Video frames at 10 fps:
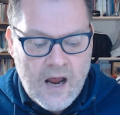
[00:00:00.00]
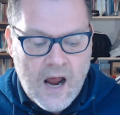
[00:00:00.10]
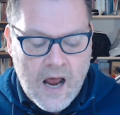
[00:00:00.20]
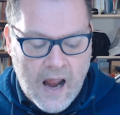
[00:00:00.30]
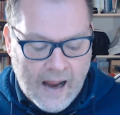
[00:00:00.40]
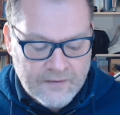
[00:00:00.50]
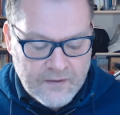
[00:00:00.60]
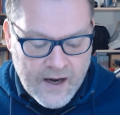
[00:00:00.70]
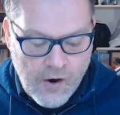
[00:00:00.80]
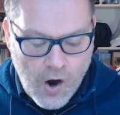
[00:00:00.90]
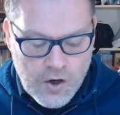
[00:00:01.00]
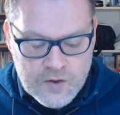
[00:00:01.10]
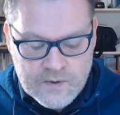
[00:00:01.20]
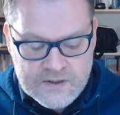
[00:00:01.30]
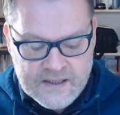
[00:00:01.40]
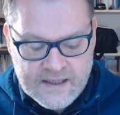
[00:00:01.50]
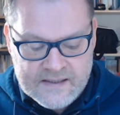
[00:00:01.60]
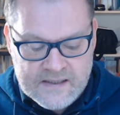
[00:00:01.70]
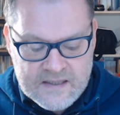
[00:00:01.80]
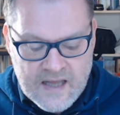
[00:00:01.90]
And their argument
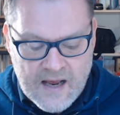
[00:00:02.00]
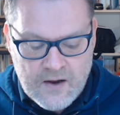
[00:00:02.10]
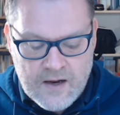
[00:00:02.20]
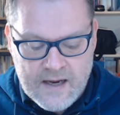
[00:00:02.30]
is that